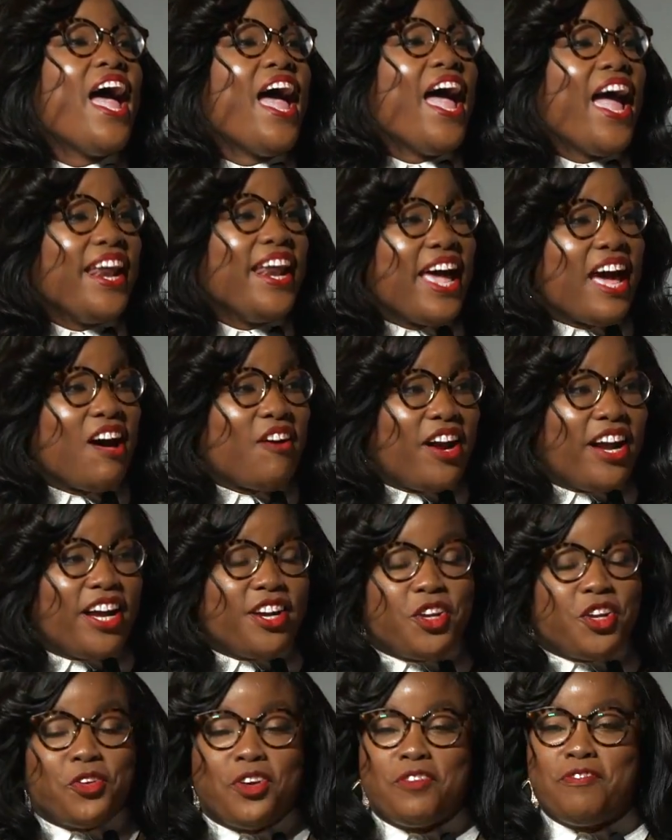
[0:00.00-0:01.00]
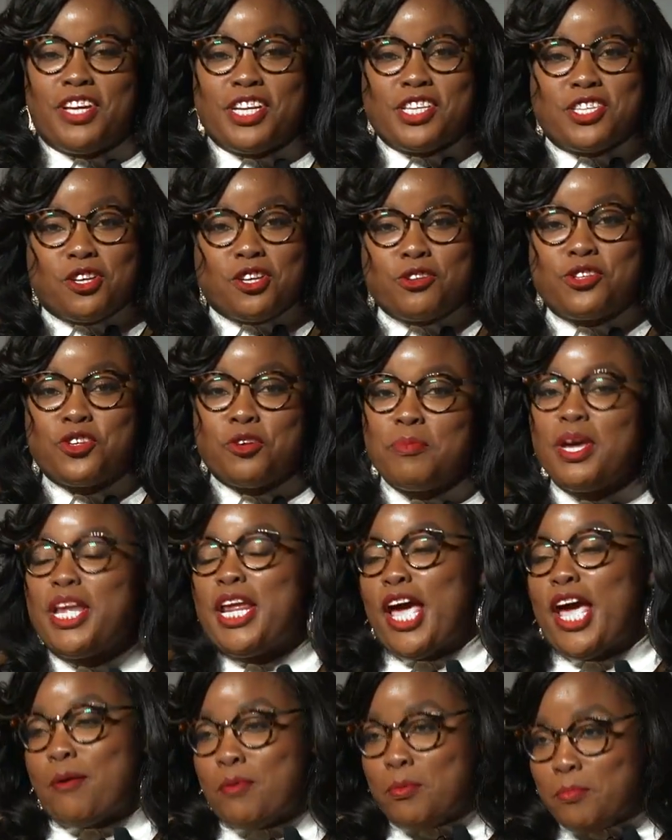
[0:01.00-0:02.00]
And how did I do it? Via social
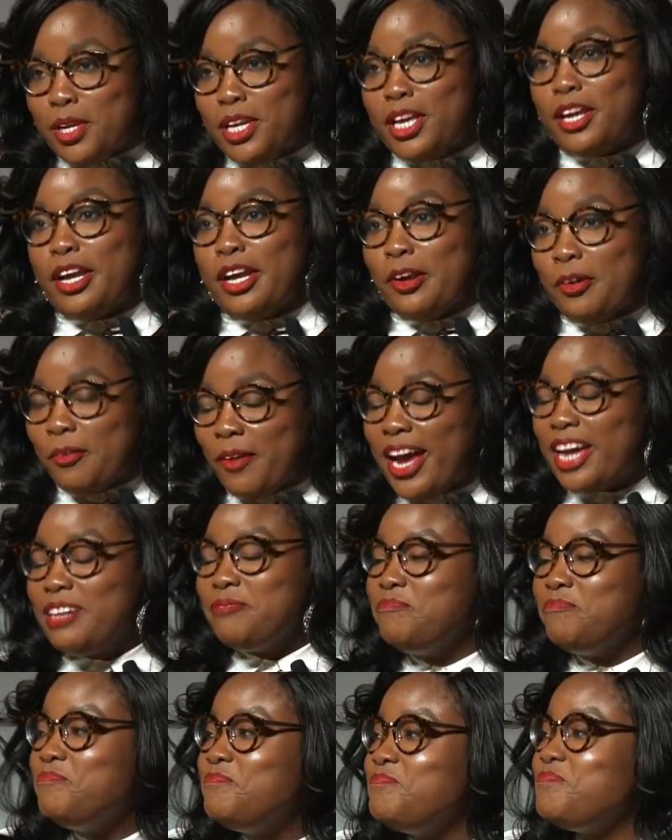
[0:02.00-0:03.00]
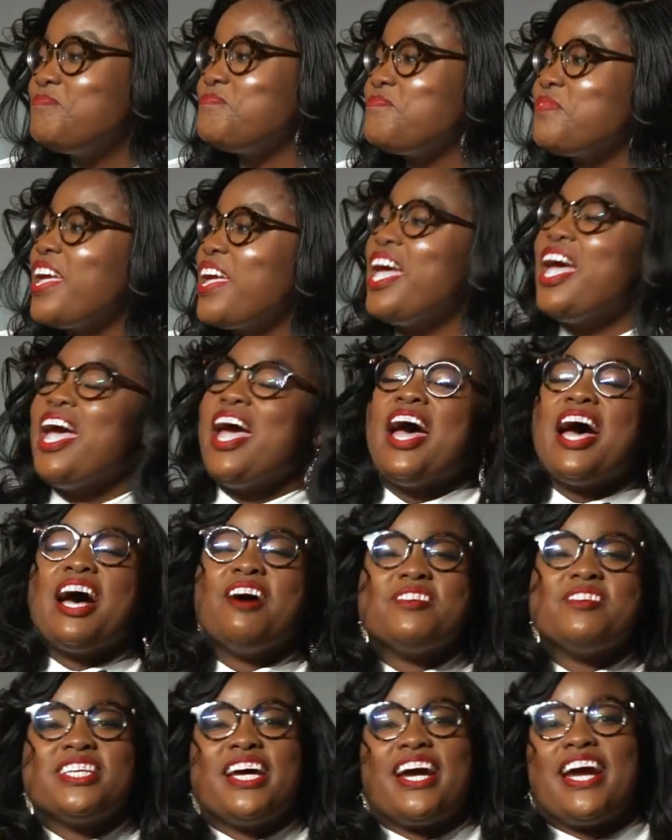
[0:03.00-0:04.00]
media. I'm a millennial, right?
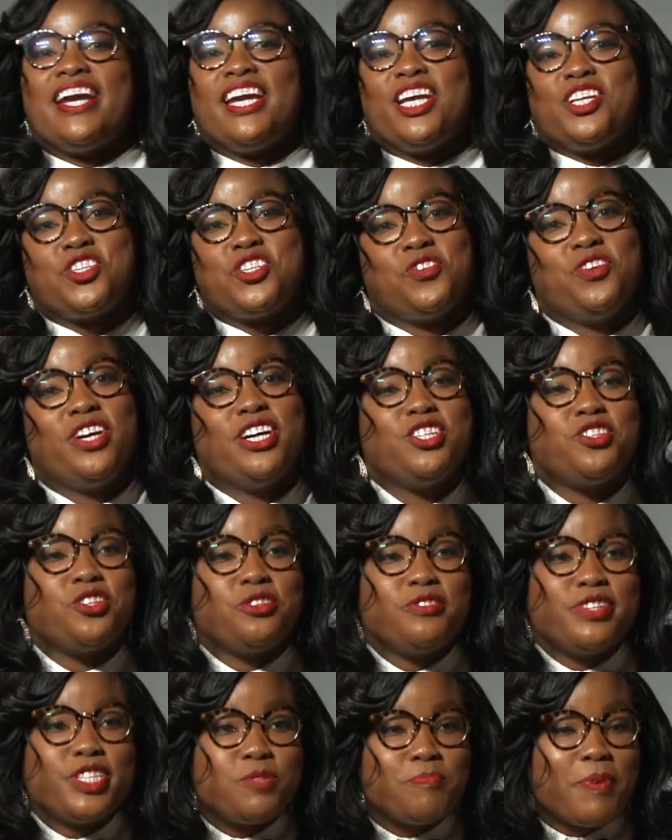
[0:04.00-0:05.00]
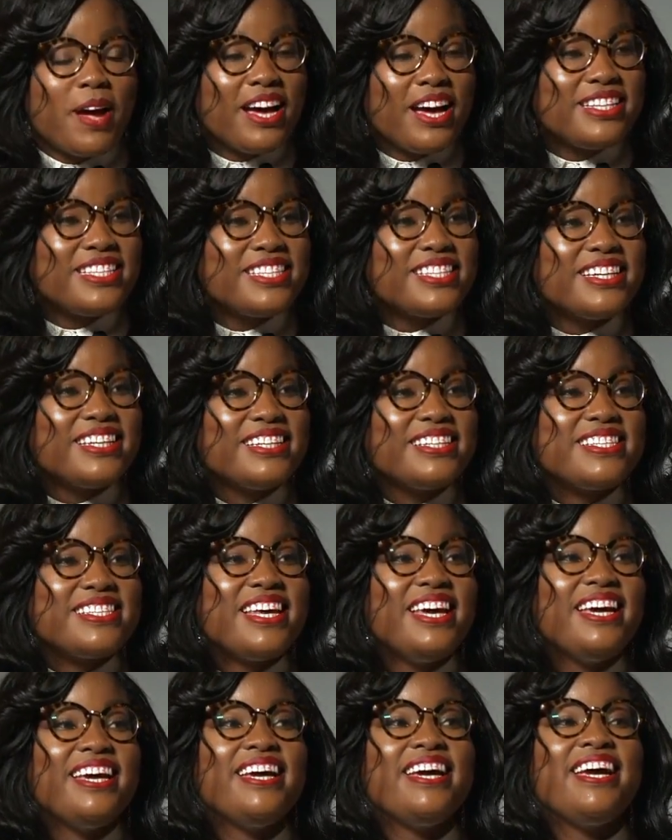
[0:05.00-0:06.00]
I was like, I need 200 responses.
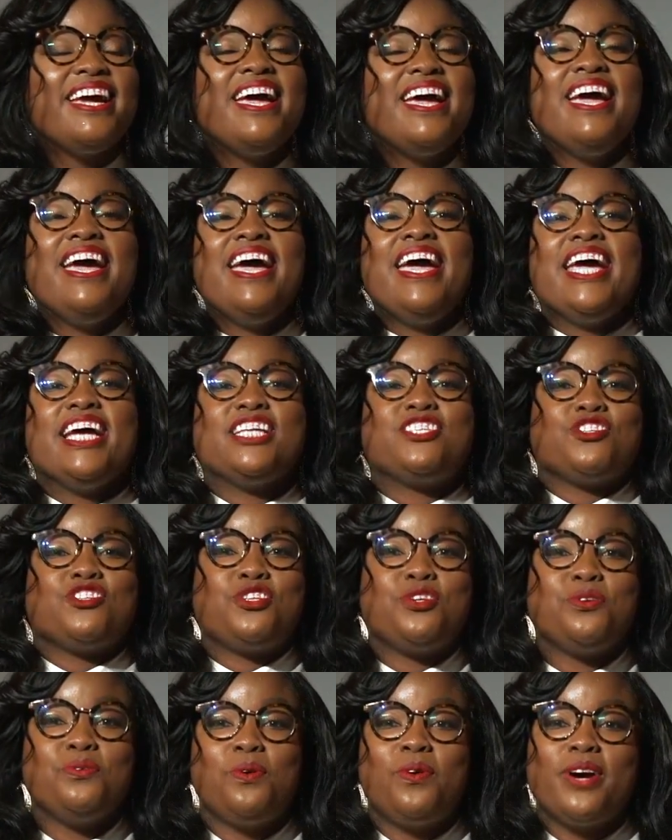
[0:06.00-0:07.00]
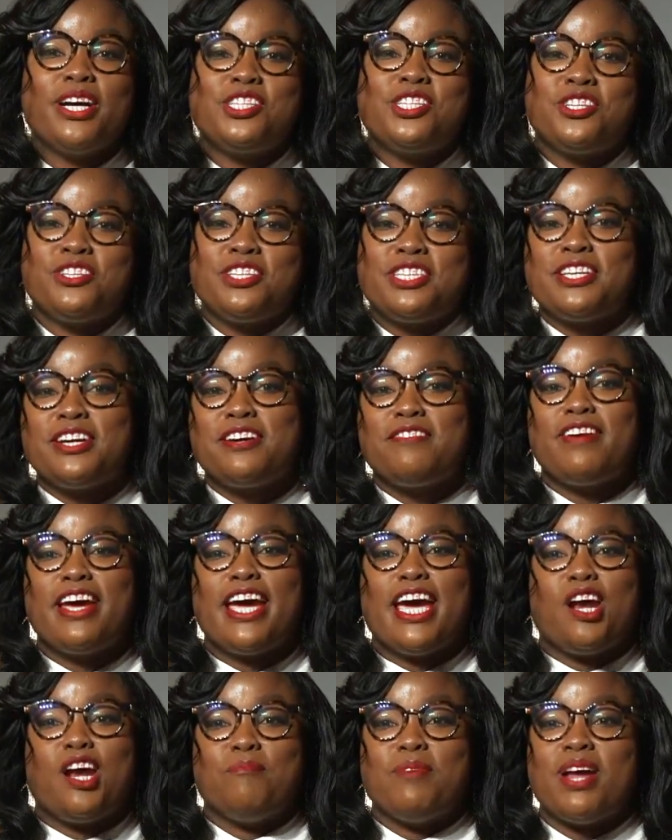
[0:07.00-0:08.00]
It's a 2-question survey,
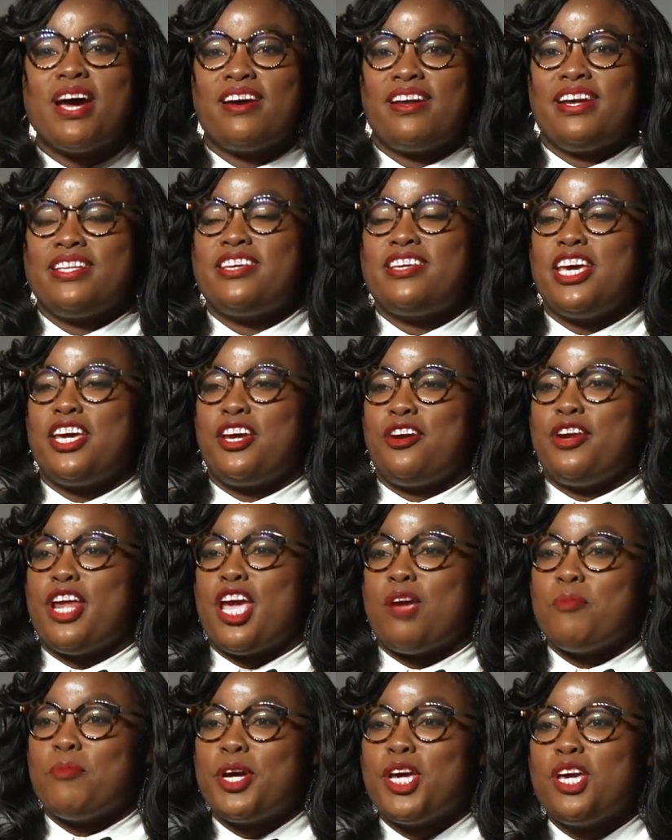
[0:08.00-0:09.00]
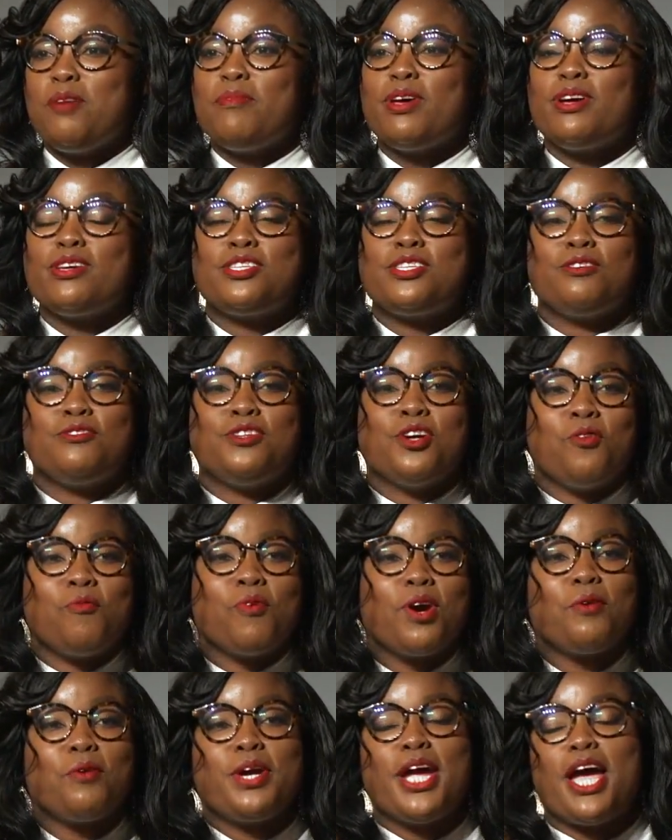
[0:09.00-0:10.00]
and I'm not gonna take your name or email, so don't
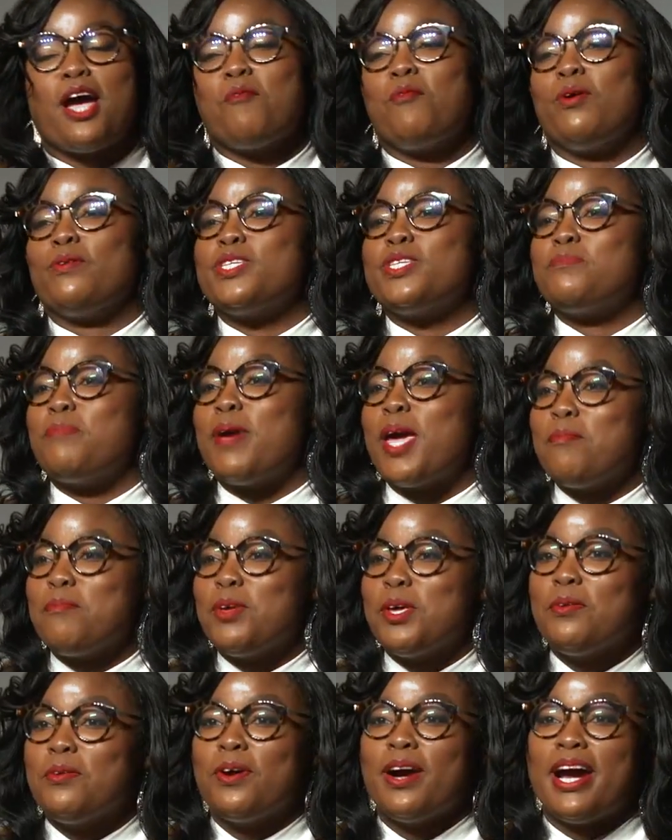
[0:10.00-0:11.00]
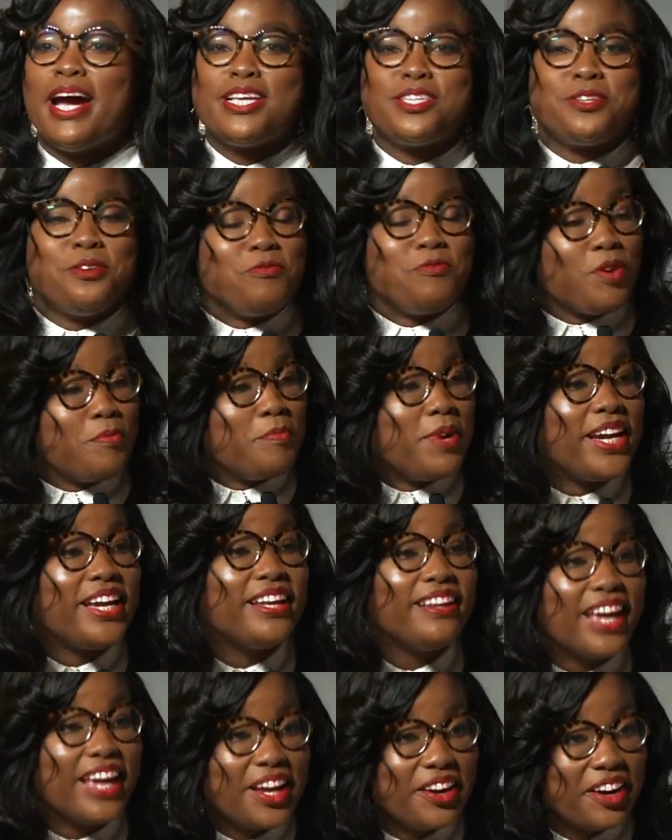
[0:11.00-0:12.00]
worry, I won't spam you or ask you for money
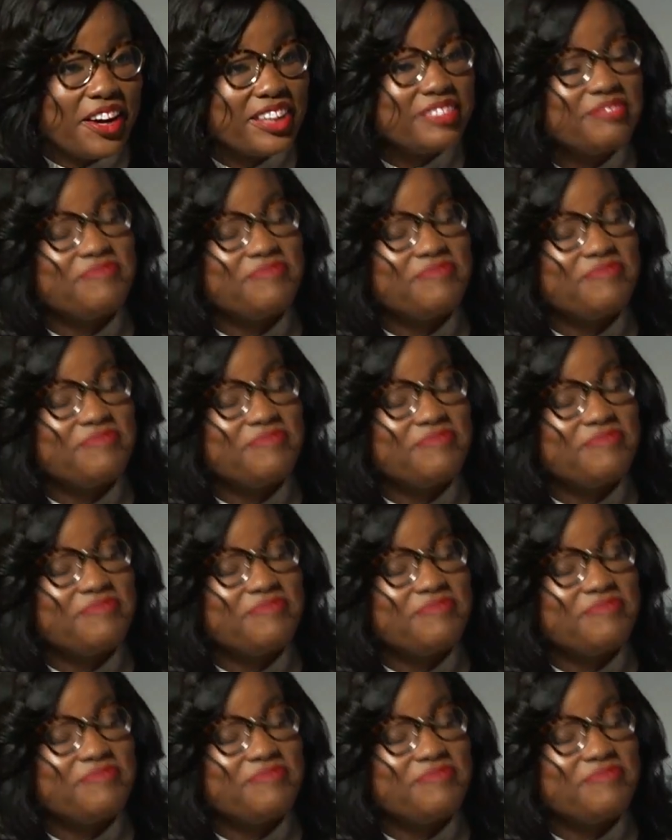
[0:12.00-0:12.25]
later.